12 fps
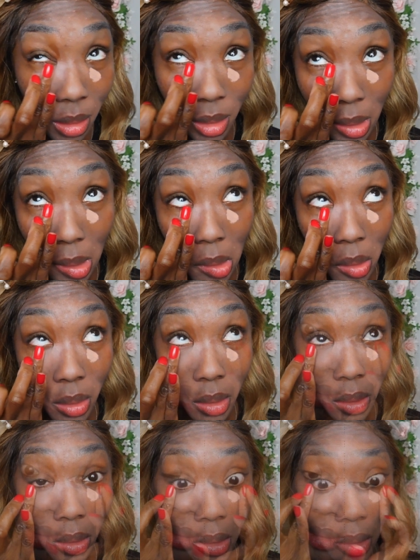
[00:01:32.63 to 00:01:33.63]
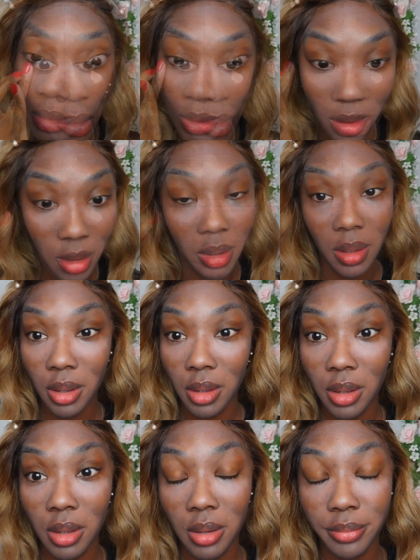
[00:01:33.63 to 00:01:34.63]
concealer color corrector
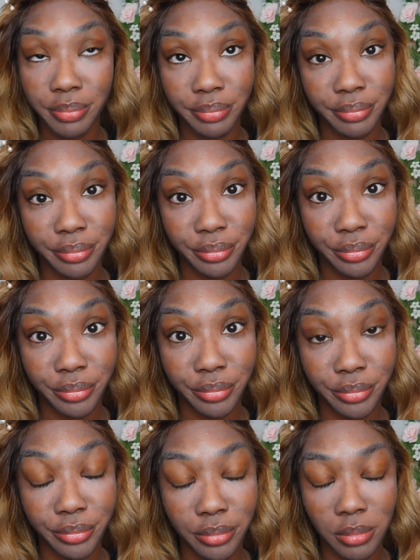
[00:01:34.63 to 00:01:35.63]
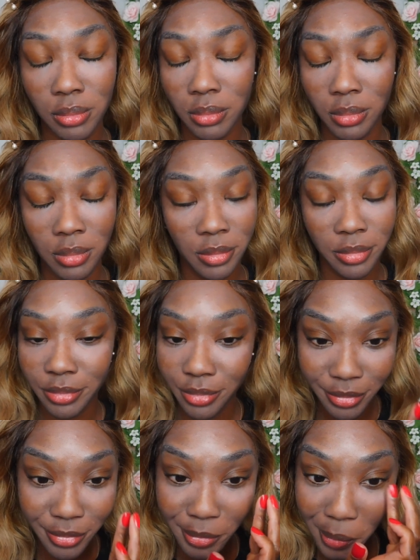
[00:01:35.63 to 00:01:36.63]
out again in another video,
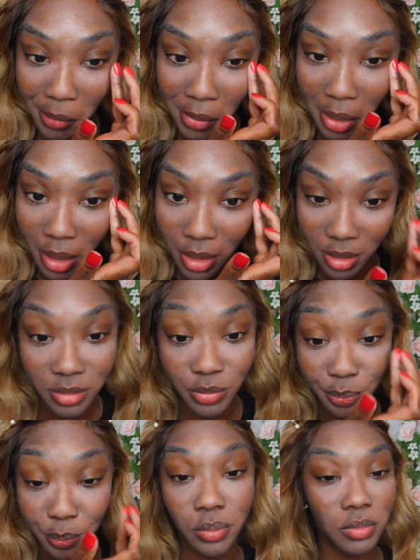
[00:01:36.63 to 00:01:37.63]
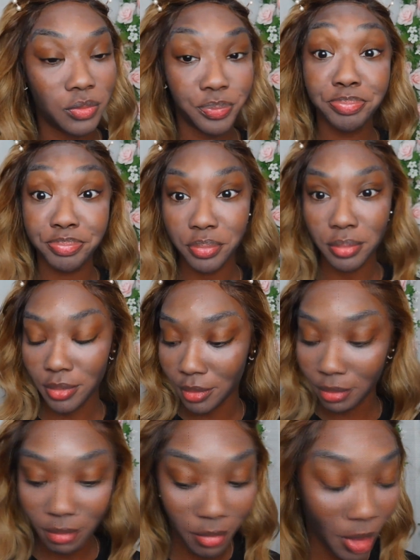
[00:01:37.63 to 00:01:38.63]
because I think I would like it because it reminds
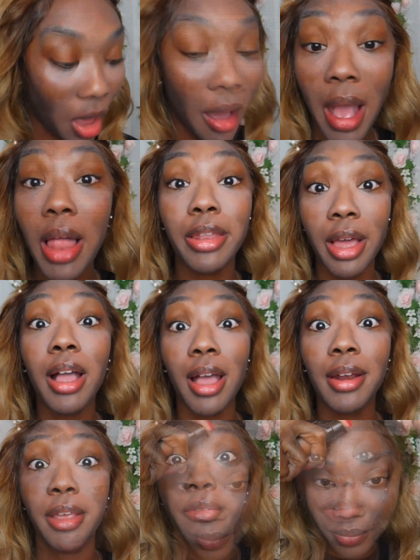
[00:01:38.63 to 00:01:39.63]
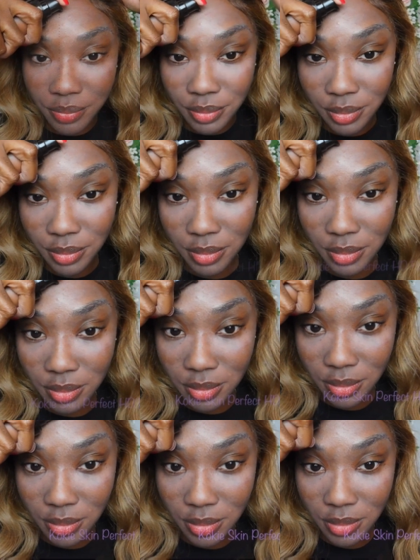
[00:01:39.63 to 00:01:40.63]
me of MAC's Prep and Prime and Peach
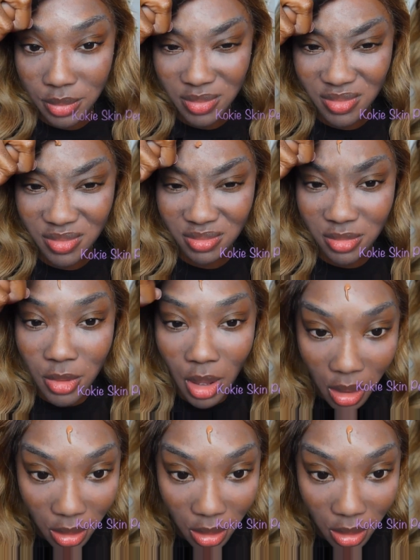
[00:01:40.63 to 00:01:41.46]
Luster, but that Kokie